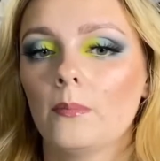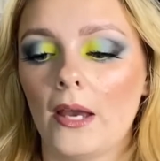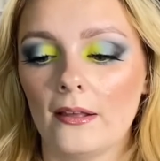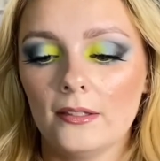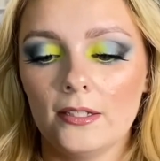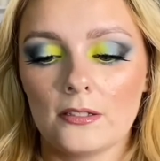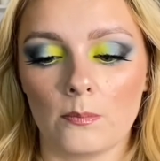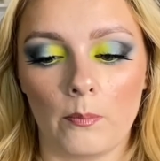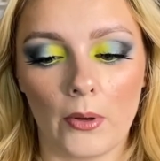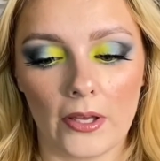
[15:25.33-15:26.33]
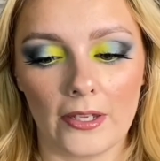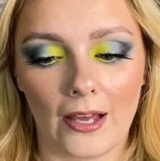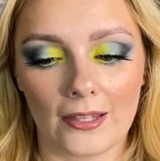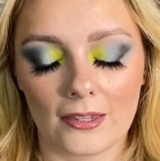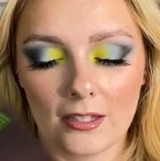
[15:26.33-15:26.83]
palette, but I
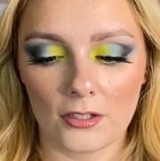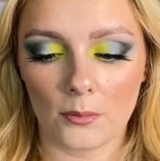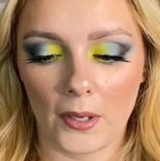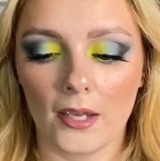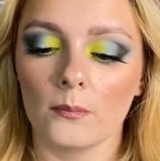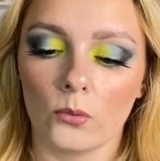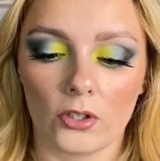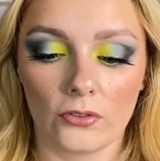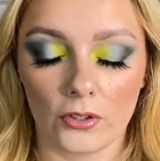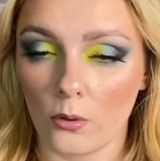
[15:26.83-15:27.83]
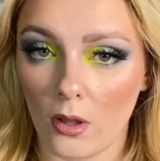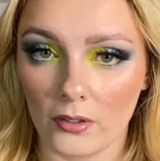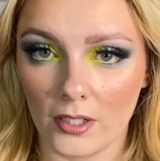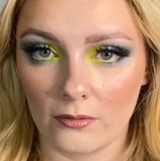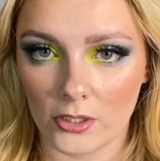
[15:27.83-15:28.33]
think you're paying more for the
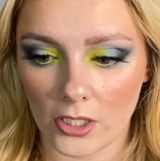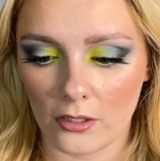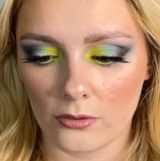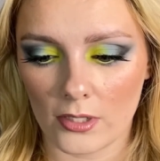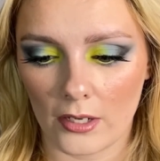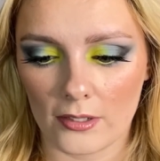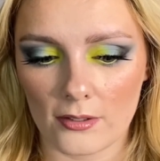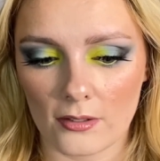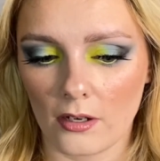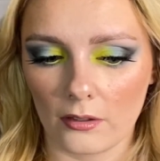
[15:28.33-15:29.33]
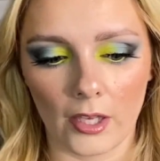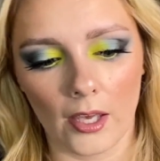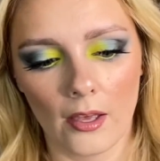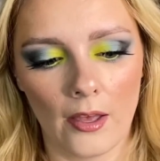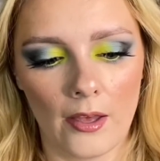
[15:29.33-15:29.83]
quality of the shadows, not necessarily
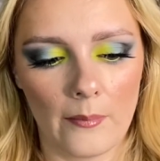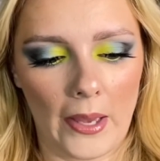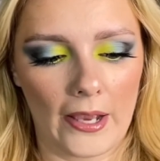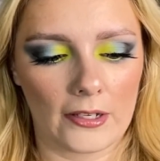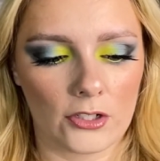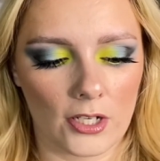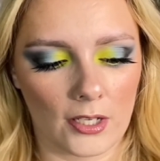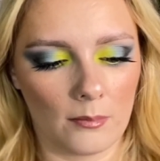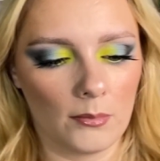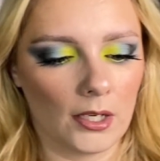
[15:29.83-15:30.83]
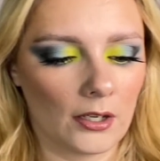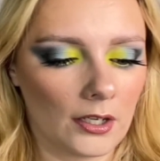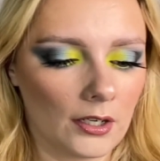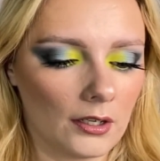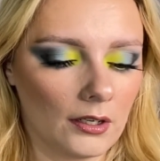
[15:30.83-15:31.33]
packaging and
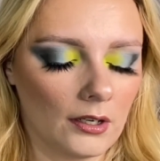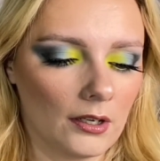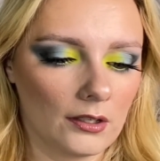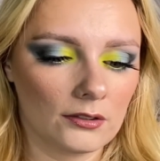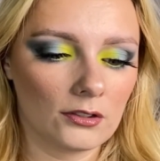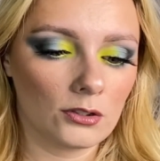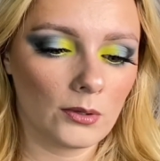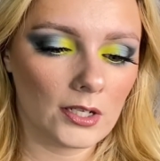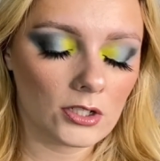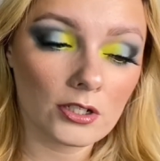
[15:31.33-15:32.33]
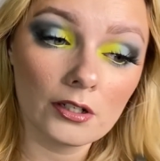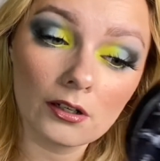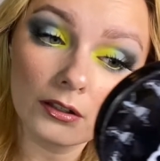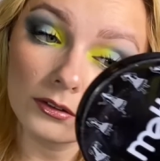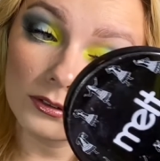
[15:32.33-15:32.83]
mirror situation.
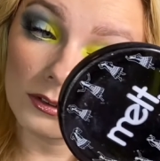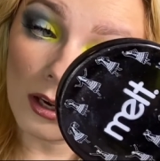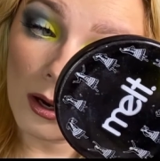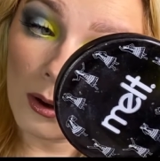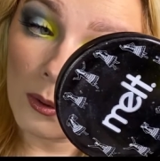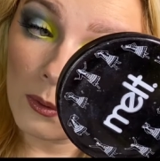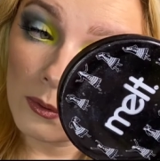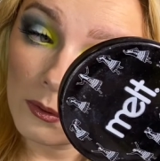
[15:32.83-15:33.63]
So,